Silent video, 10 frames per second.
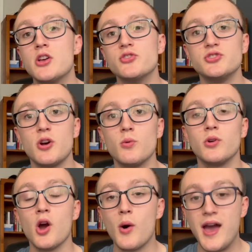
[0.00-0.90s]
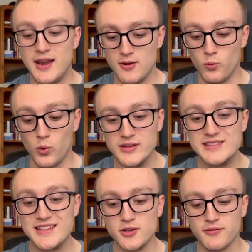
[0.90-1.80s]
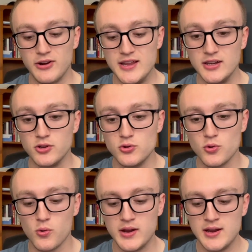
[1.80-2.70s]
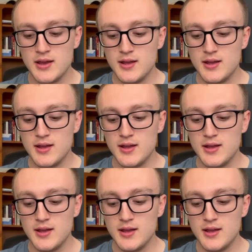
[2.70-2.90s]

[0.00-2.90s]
So go ahead. Once that's over in KuCoin,